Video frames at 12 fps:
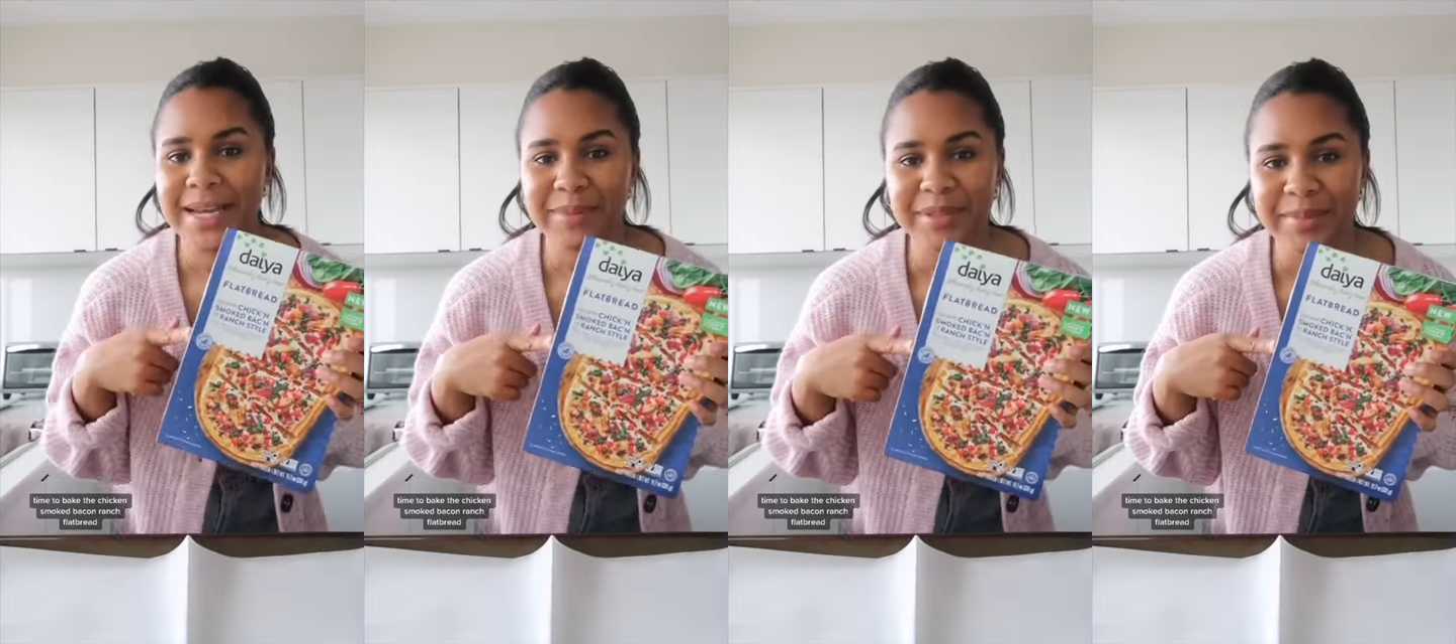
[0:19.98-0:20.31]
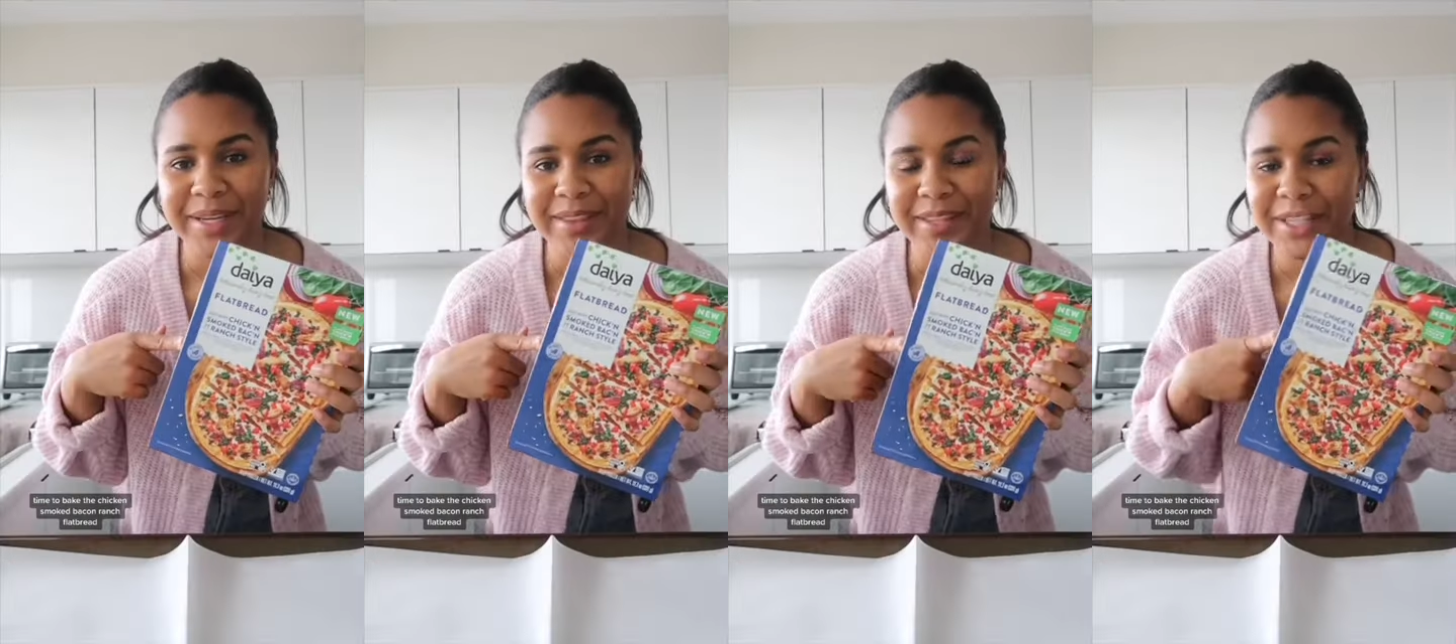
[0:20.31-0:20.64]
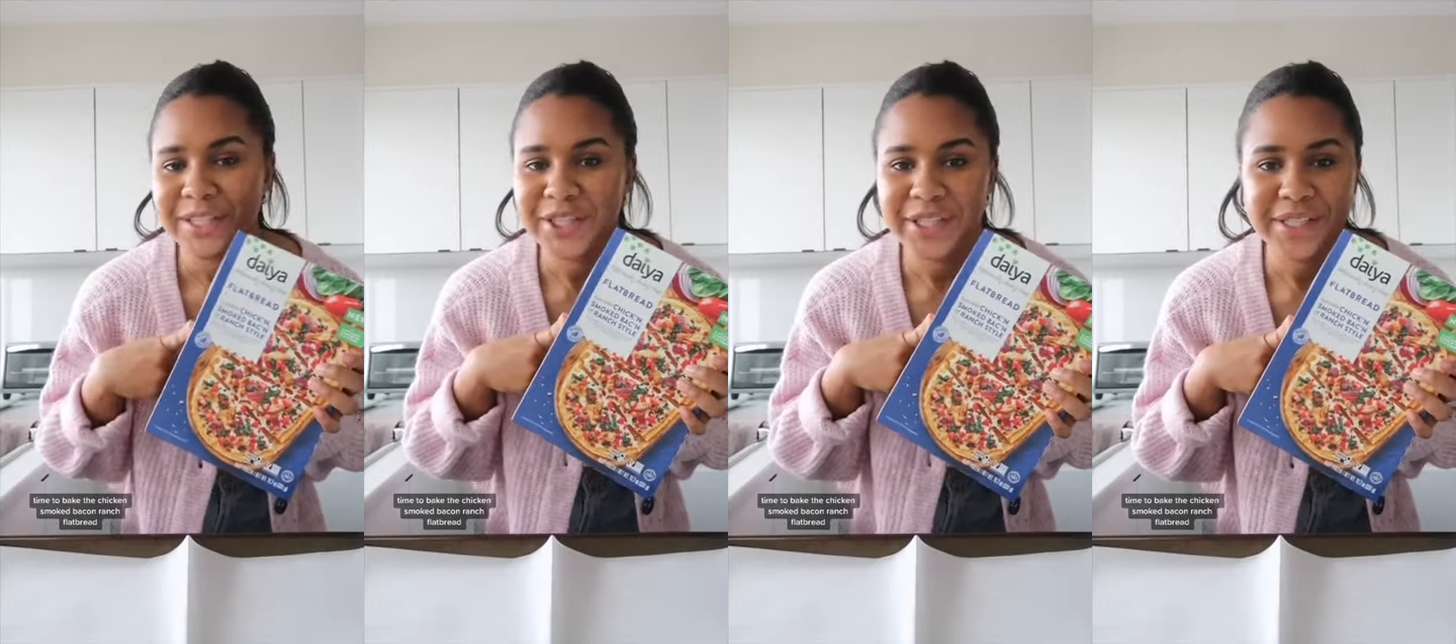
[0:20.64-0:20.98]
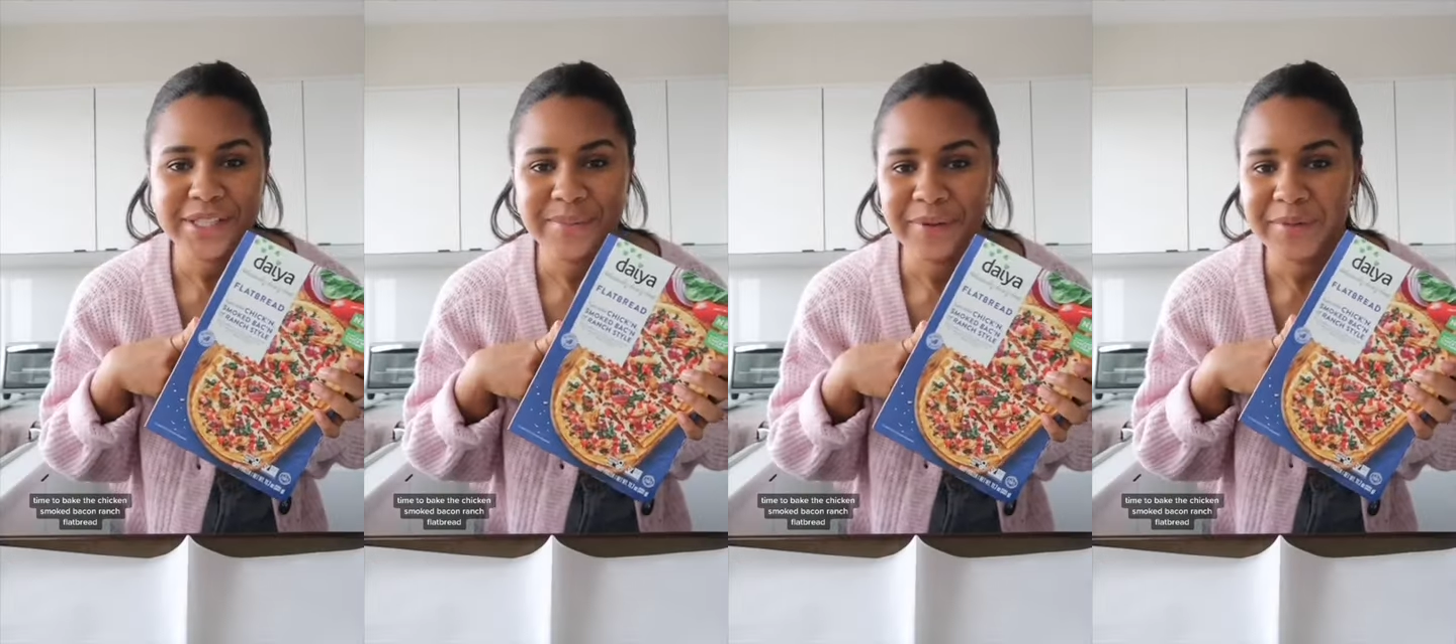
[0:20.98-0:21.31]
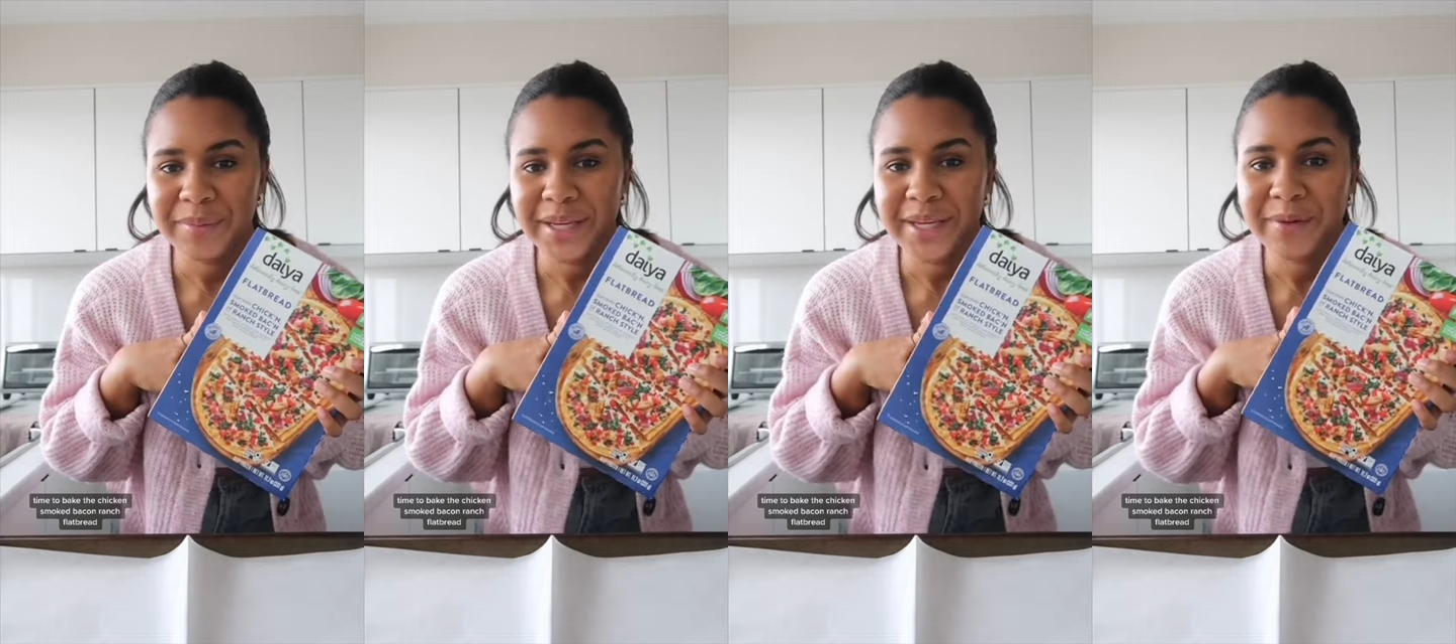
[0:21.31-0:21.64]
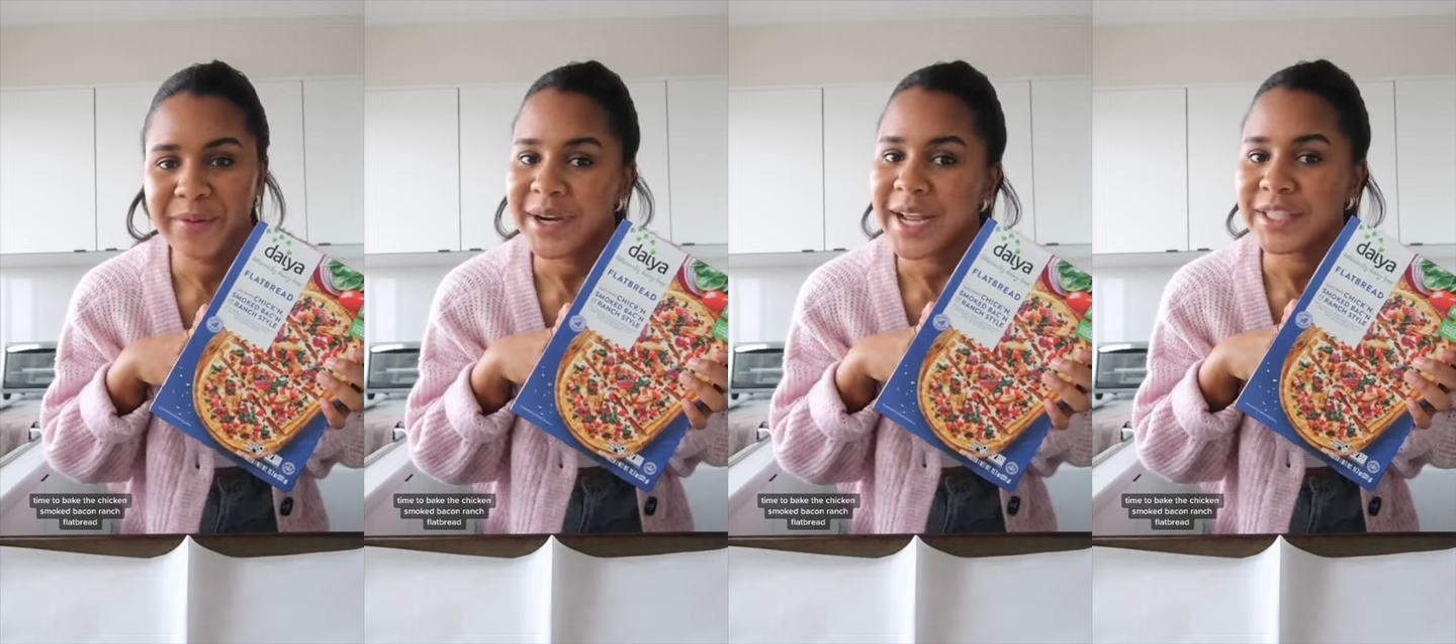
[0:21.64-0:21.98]
Time to bake the chicken smoked bacon
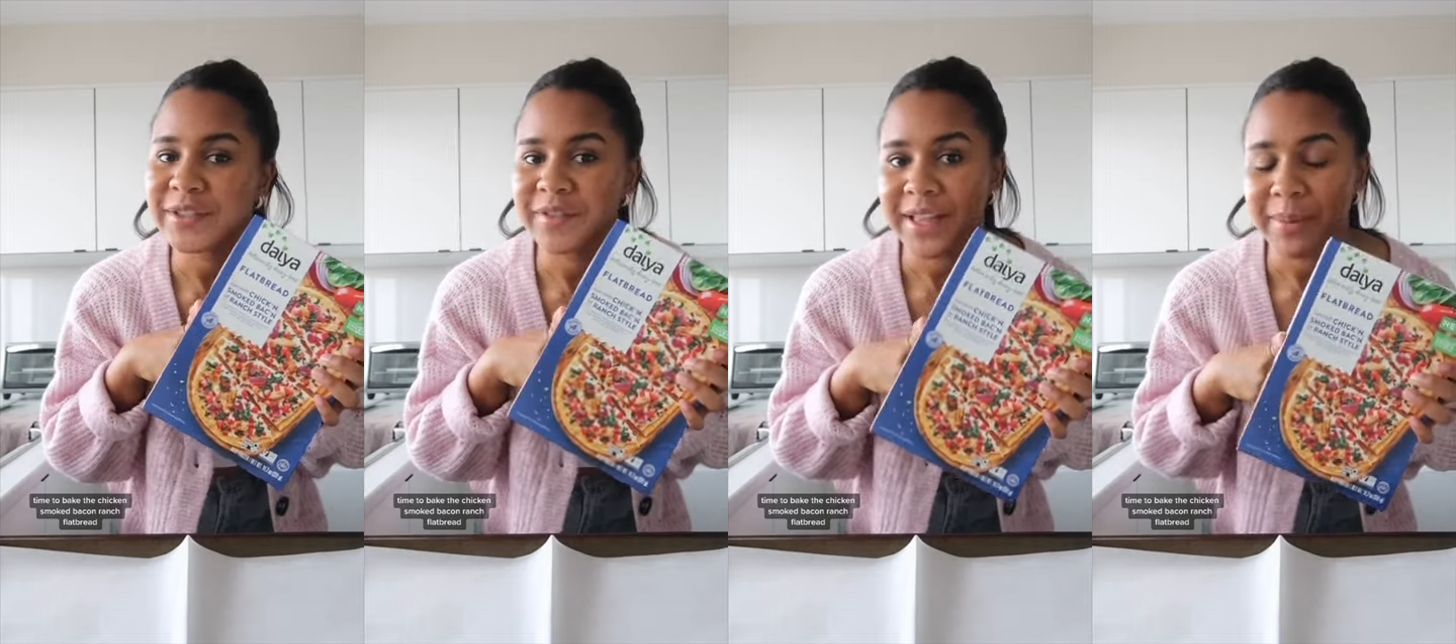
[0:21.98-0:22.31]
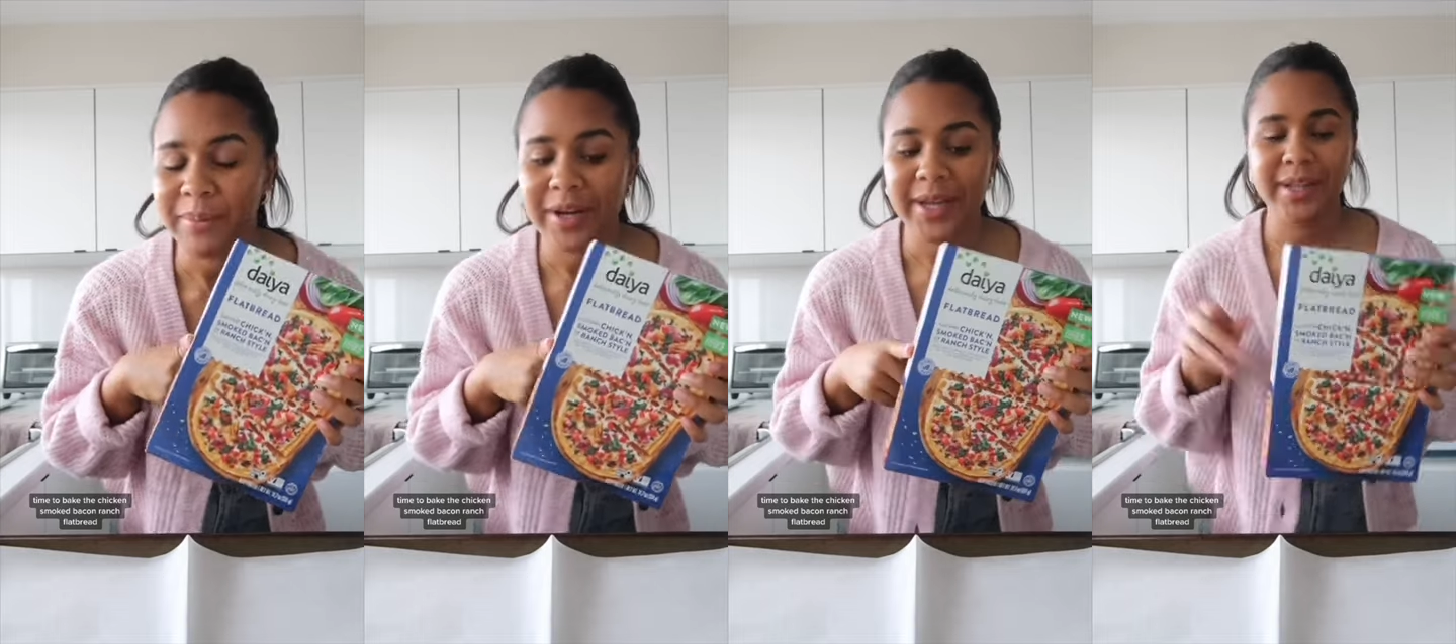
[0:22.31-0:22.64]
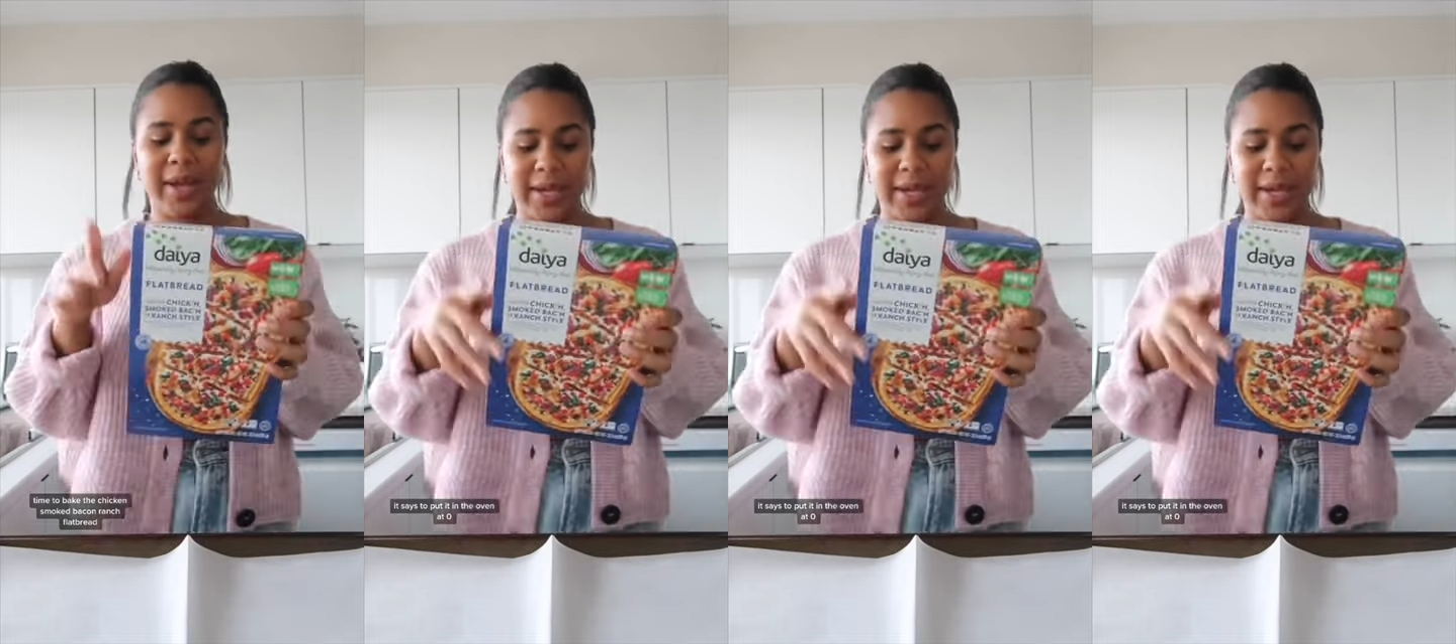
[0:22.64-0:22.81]
ranch flatbread.